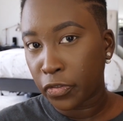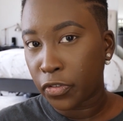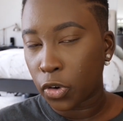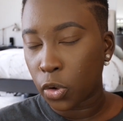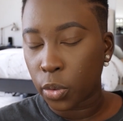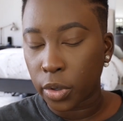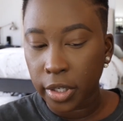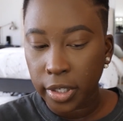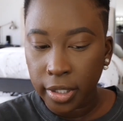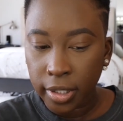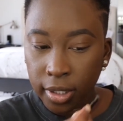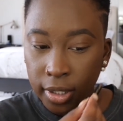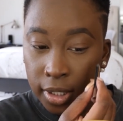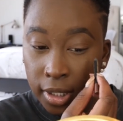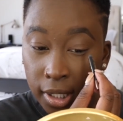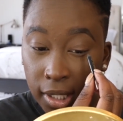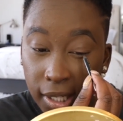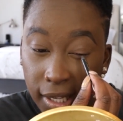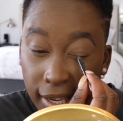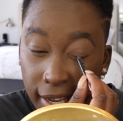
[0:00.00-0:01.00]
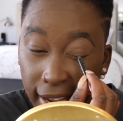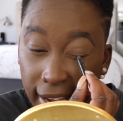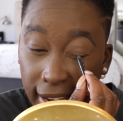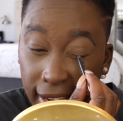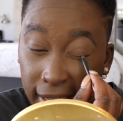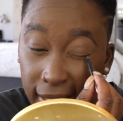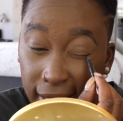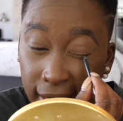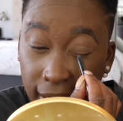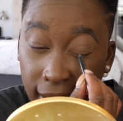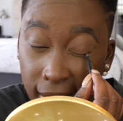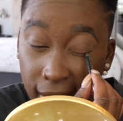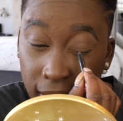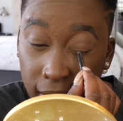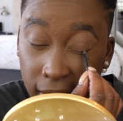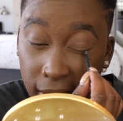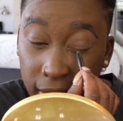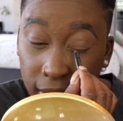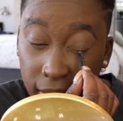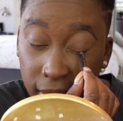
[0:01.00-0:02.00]
forward. And
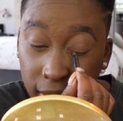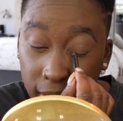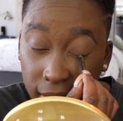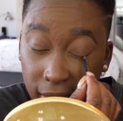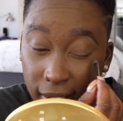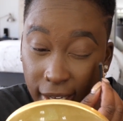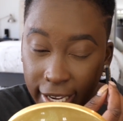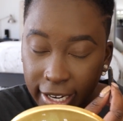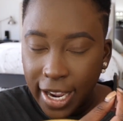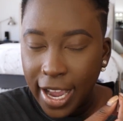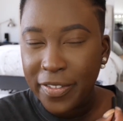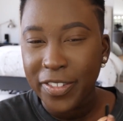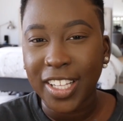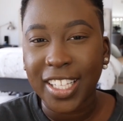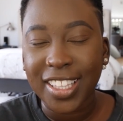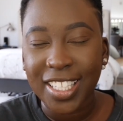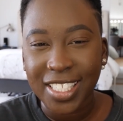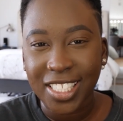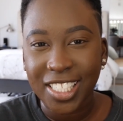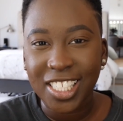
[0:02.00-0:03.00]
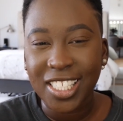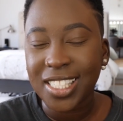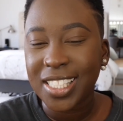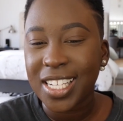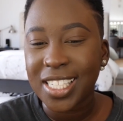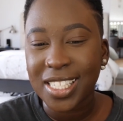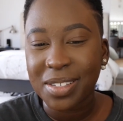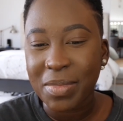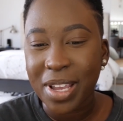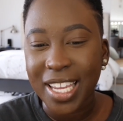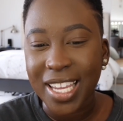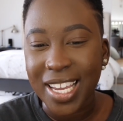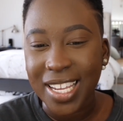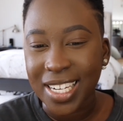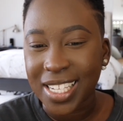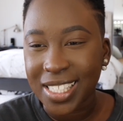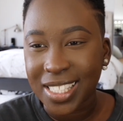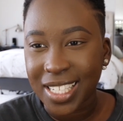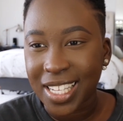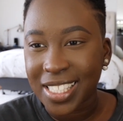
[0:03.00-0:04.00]
I feel like this just doesn't make
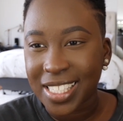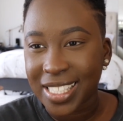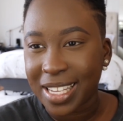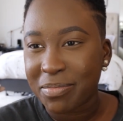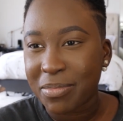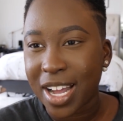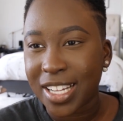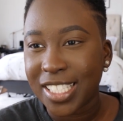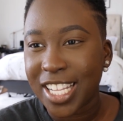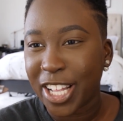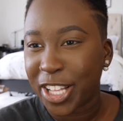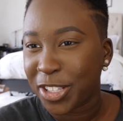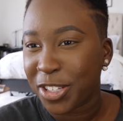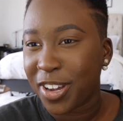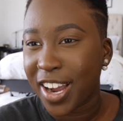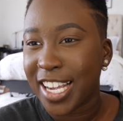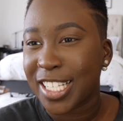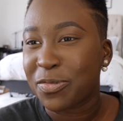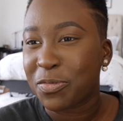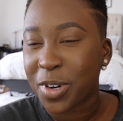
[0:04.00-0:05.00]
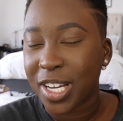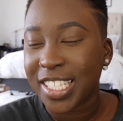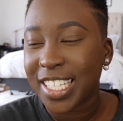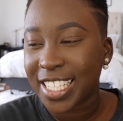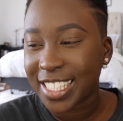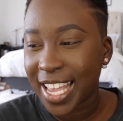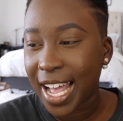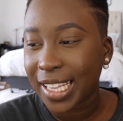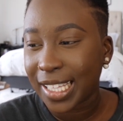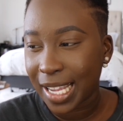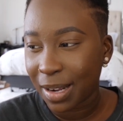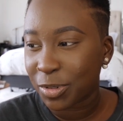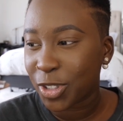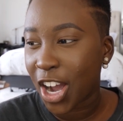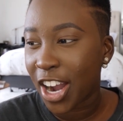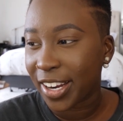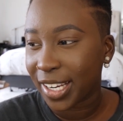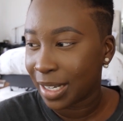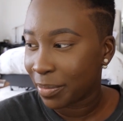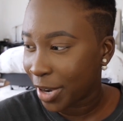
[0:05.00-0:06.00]
any sense, so I'm not telling you guys what exactly I'm
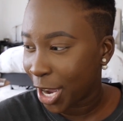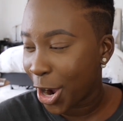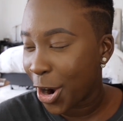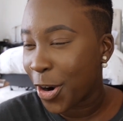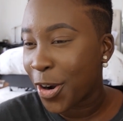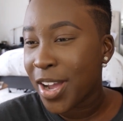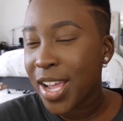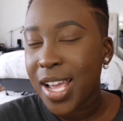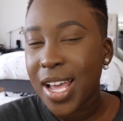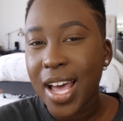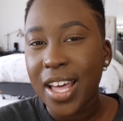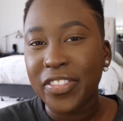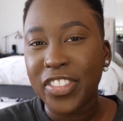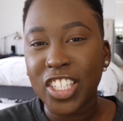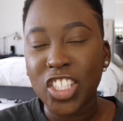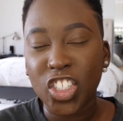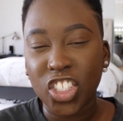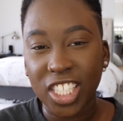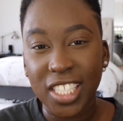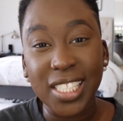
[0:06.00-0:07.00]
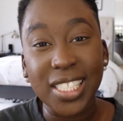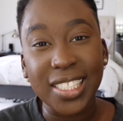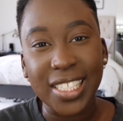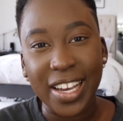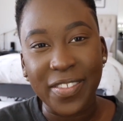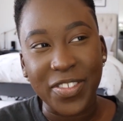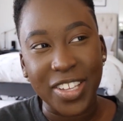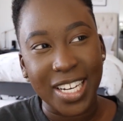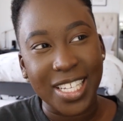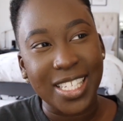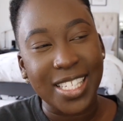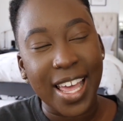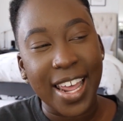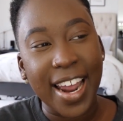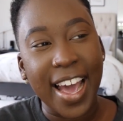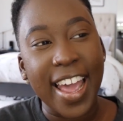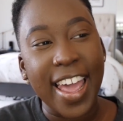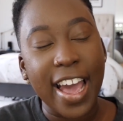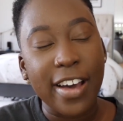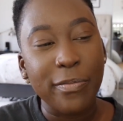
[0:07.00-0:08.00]
talking about. The gist of it is that
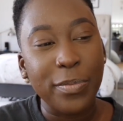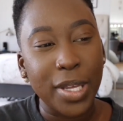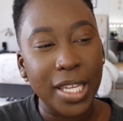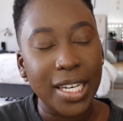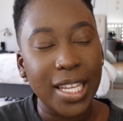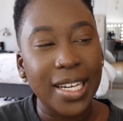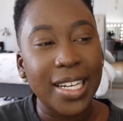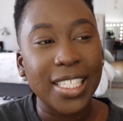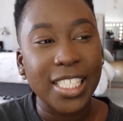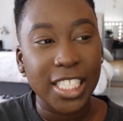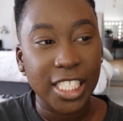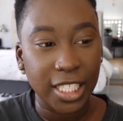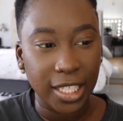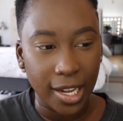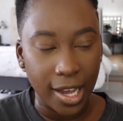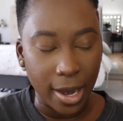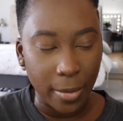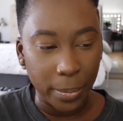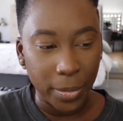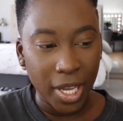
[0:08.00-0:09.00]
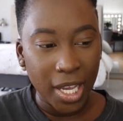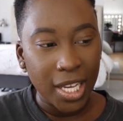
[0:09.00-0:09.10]
I have been in a slump.